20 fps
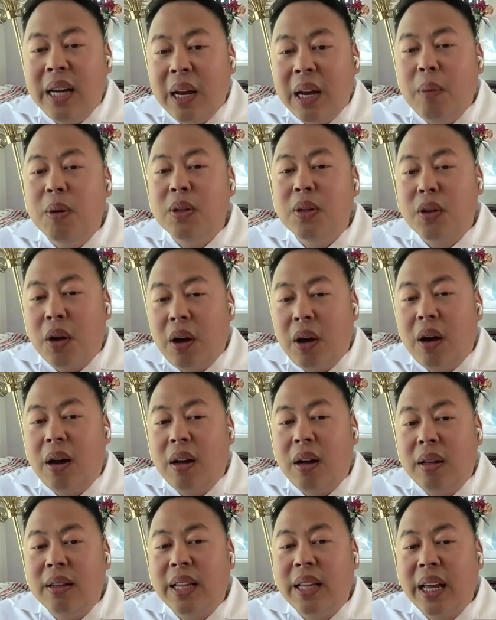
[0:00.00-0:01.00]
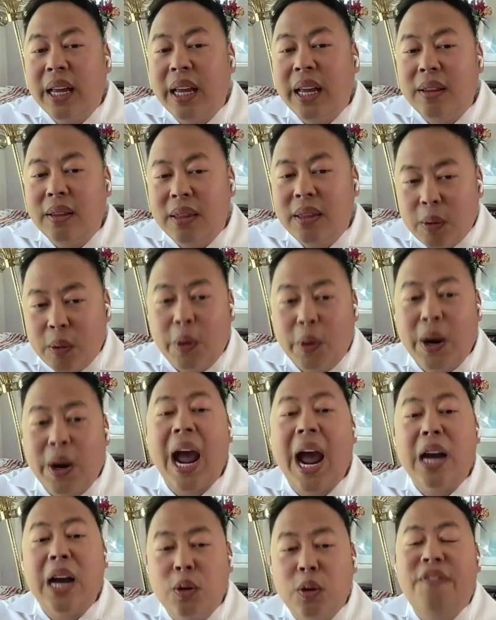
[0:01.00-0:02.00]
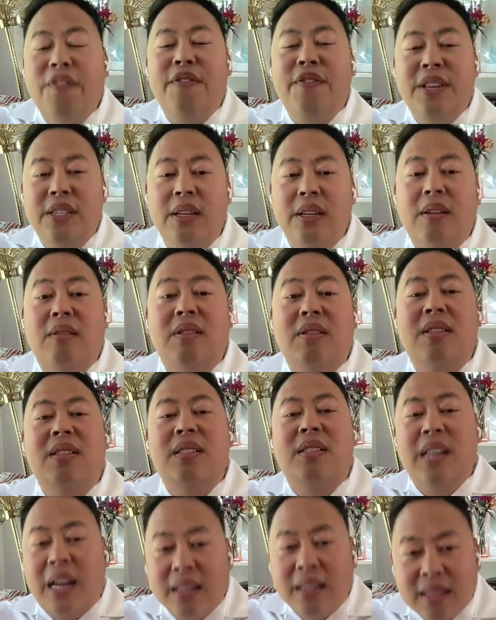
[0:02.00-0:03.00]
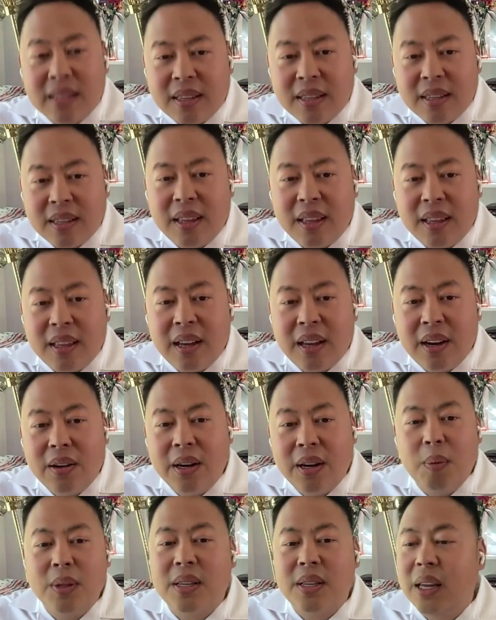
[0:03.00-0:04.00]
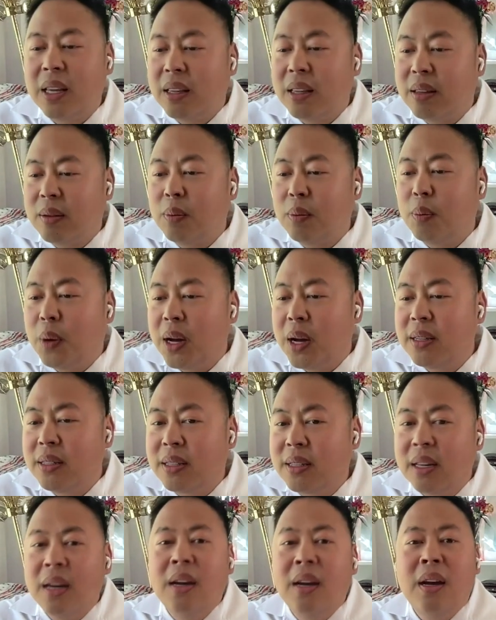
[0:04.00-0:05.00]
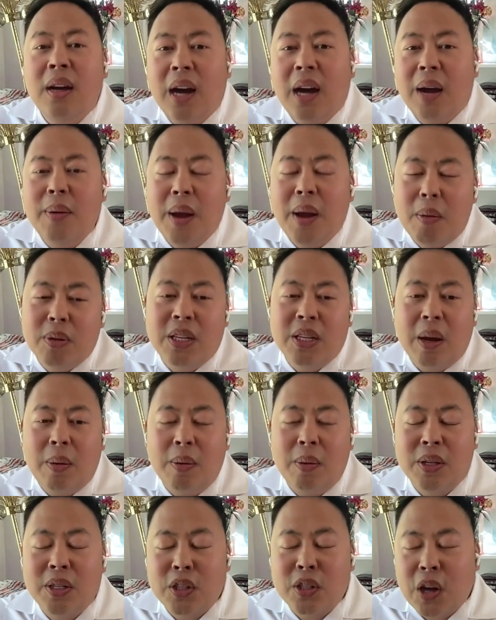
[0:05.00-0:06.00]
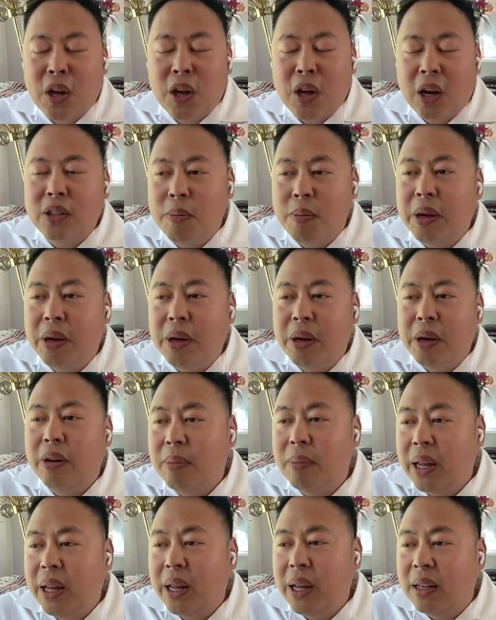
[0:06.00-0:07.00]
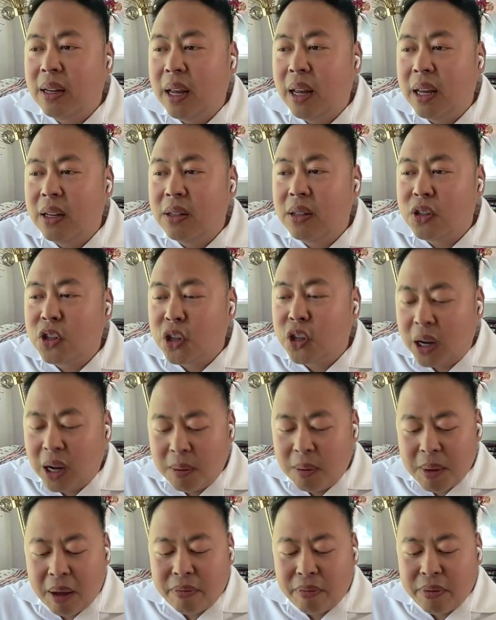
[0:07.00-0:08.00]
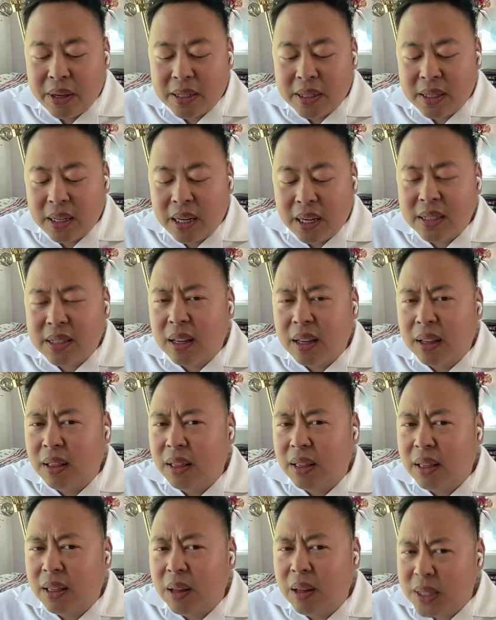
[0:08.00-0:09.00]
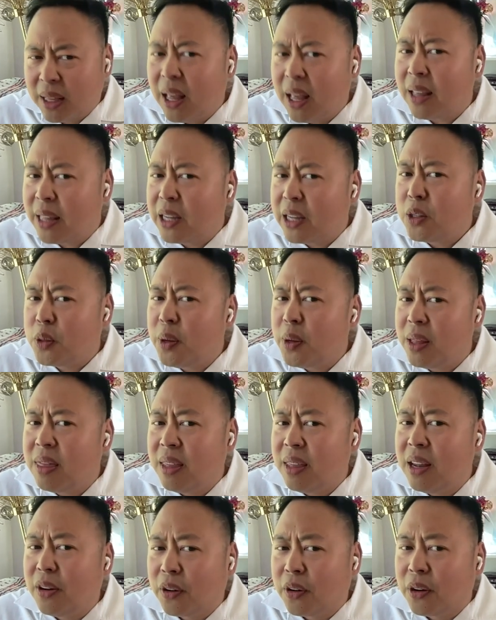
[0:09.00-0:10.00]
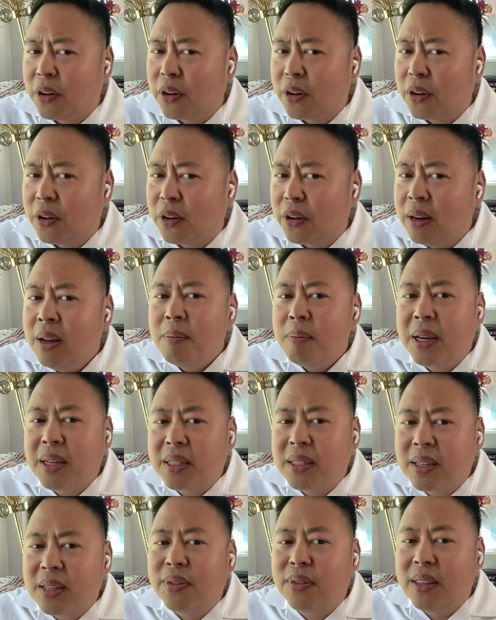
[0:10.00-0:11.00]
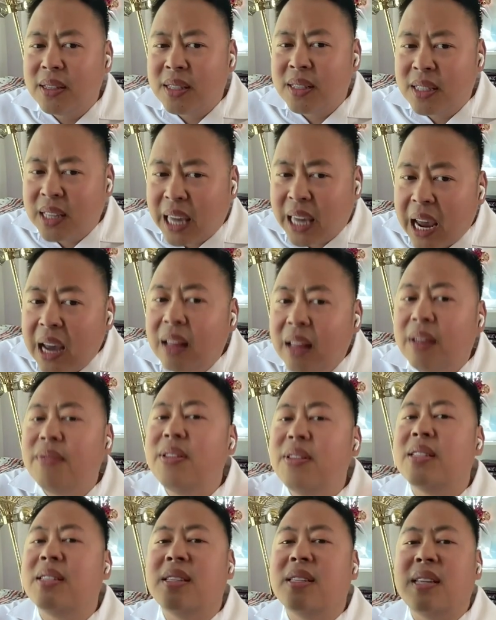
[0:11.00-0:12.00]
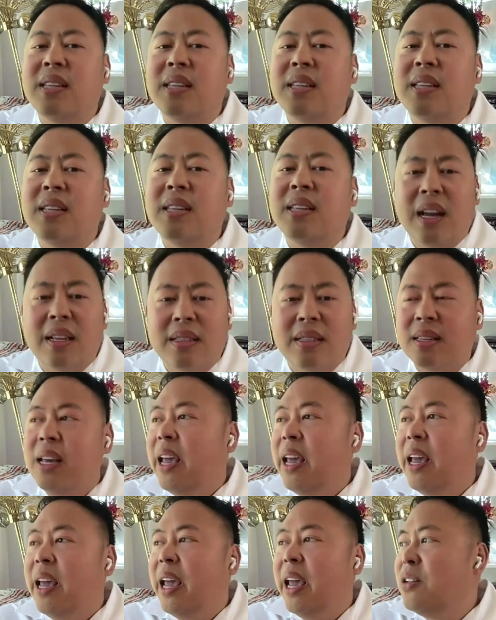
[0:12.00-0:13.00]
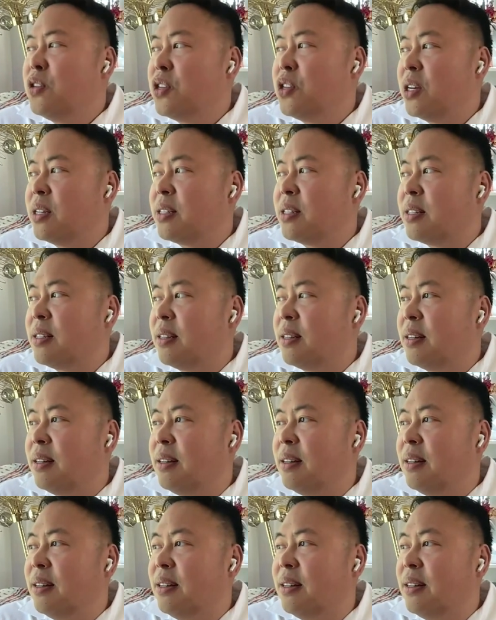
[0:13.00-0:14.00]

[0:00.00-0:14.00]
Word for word: it was. All like there were actual physical sets there. Yeah. It was. It was. I mean, I was. I was talking to Miriam and and Chuck about this. It's a. It was a lot like doing theater because of the scale of the sets and just